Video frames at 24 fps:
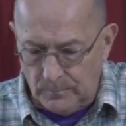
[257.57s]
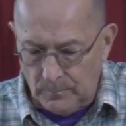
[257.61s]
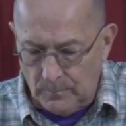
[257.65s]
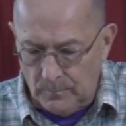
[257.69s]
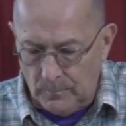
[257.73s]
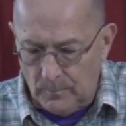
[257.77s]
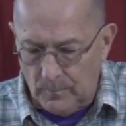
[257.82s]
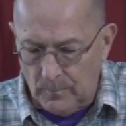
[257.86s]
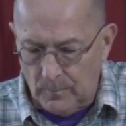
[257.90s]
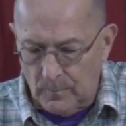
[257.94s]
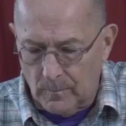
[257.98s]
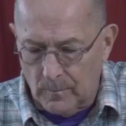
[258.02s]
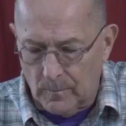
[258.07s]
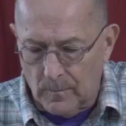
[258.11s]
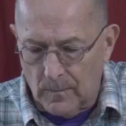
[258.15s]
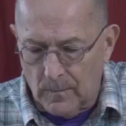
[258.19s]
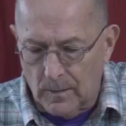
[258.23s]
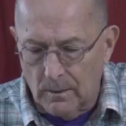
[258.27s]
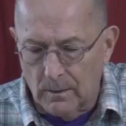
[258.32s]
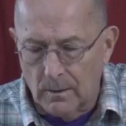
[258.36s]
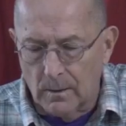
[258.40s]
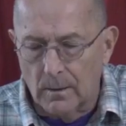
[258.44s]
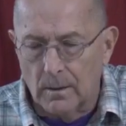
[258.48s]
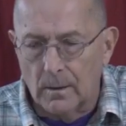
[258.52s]
On
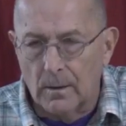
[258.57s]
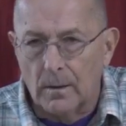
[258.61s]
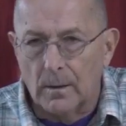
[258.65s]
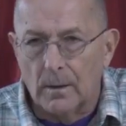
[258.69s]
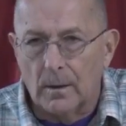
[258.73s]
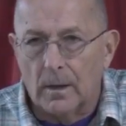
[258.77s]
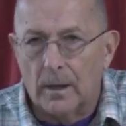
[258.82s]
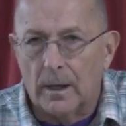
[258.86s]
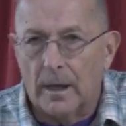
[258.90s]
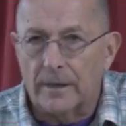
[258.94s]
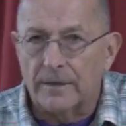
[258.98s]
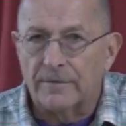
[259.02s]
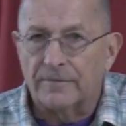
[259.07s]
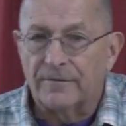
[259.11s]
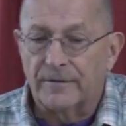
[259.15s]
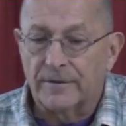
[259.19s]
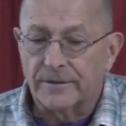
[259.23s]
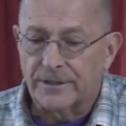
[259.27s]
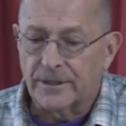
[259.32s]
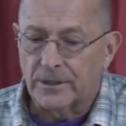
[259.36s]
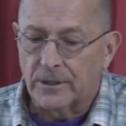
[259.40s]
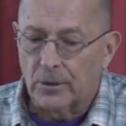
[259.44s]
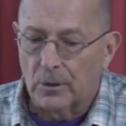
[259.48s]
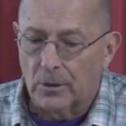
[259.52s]
a
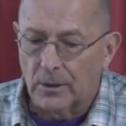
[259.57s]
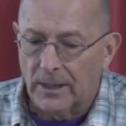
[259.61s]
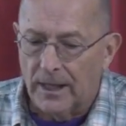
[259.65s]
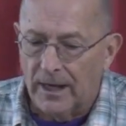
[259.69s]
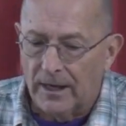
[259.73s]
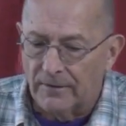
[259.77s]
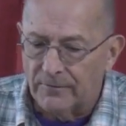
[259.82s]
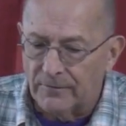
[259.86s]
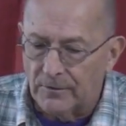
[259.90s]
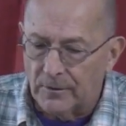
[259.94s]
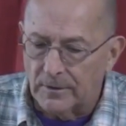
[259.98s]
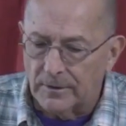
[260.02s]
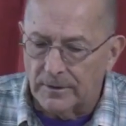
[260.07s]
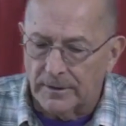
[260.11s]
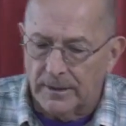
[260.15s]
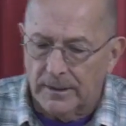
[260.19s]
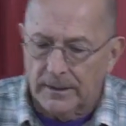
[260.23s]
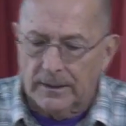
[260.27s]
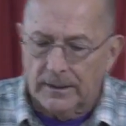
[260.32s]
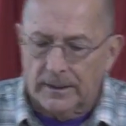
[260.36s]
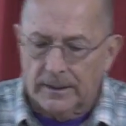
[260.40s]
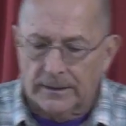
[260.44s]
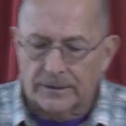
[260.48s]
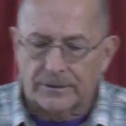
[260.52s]
physical level,
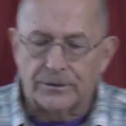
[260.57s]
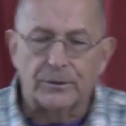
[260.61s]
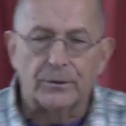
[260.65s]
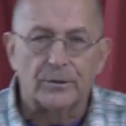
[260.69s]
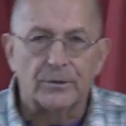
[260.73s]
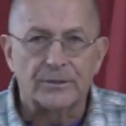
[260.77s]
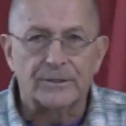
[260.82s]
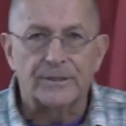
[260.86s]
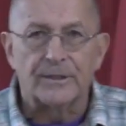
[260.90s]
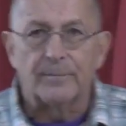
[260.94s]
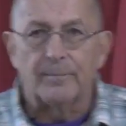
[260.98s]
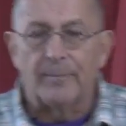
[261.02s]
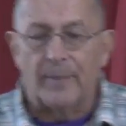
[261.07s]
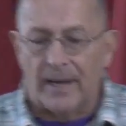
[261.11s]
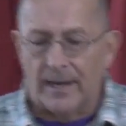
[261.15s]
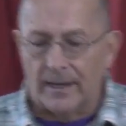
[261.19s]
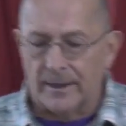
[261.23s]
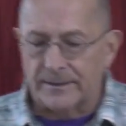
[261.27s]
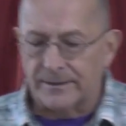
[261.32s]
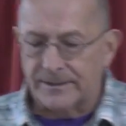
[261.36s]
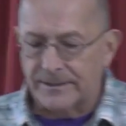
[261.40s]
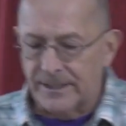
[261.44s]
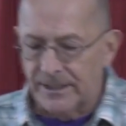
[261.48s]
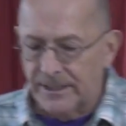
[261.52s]
it's used in
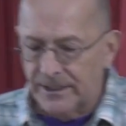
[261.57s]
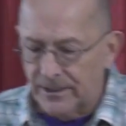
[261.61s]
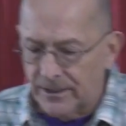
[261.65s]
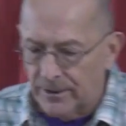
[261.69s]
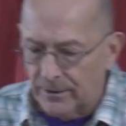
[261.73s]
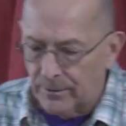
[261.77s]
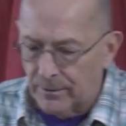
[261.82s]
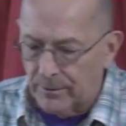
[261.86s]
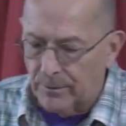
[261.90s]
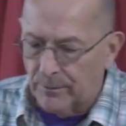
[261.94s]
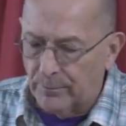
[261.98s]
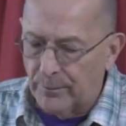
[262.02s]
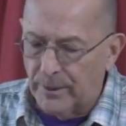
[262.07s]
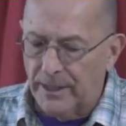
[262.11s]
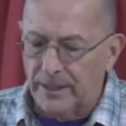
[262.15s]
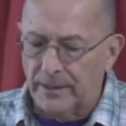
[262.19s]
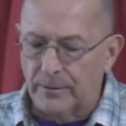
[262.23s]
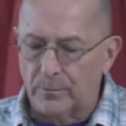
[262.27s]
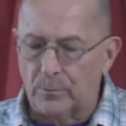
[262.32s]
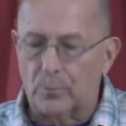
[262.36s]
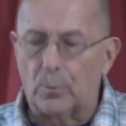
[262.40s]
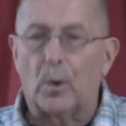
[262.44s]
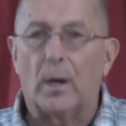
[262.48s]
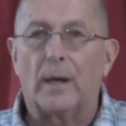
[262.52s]
balancing the red
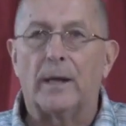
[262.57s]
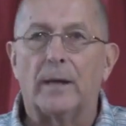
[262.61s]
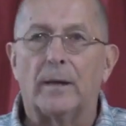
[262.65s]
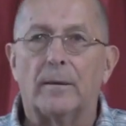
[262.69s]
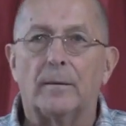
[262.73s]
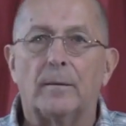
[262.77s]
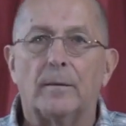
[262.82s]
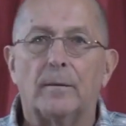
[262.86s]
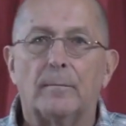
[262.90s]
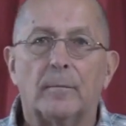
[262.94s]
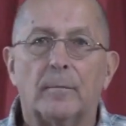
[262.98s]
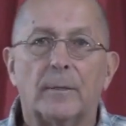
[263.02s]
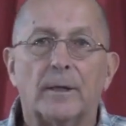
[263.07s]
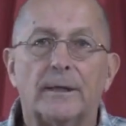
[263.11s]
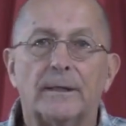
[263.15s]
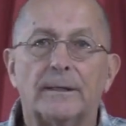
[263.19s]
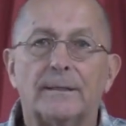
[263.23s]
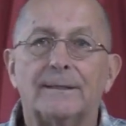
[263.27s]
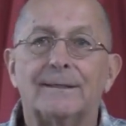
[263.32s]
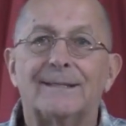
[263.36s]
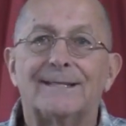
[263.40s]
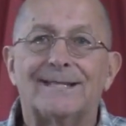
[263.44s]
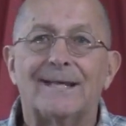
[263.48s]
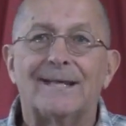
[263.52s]
and white
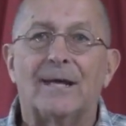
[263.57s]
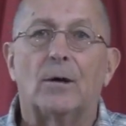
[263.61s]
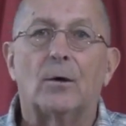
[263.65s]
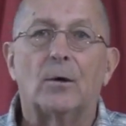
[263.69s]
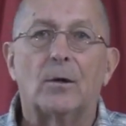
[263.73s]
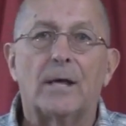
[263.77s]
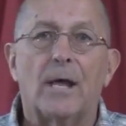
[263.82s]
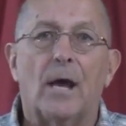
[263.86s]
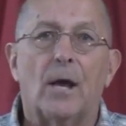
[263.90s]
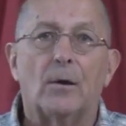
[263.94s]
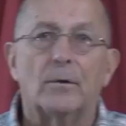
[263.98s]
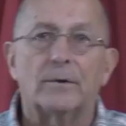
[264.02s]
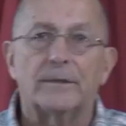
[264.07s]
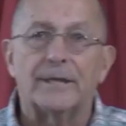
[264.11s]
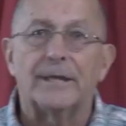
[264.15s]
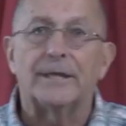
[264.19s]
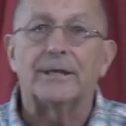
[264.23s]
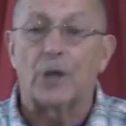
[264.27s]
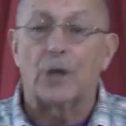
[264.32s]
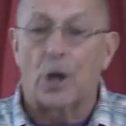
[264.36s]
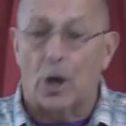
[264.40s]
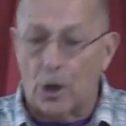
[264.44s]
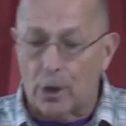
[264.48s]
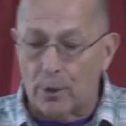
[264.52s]
blood cell count
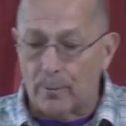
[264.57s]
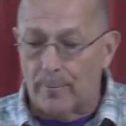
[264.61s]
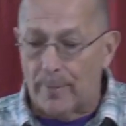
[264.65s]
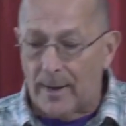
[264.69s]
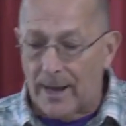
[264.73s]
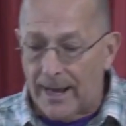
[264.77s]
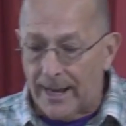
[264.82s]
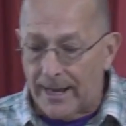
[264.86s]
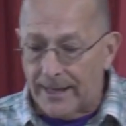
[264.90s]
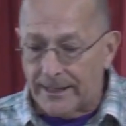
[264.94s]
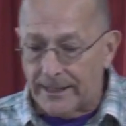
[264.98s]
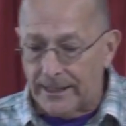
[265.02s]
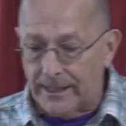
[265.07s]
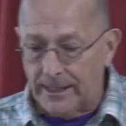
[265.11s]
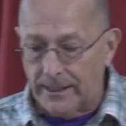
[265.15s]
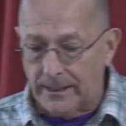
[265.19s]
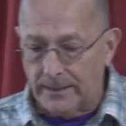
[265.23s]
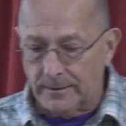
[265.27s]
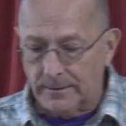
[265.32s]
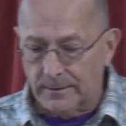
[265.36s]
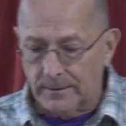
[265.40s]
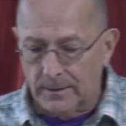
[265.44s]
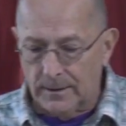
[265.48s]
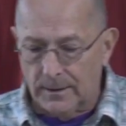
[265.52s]
in our
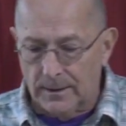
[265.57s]
body.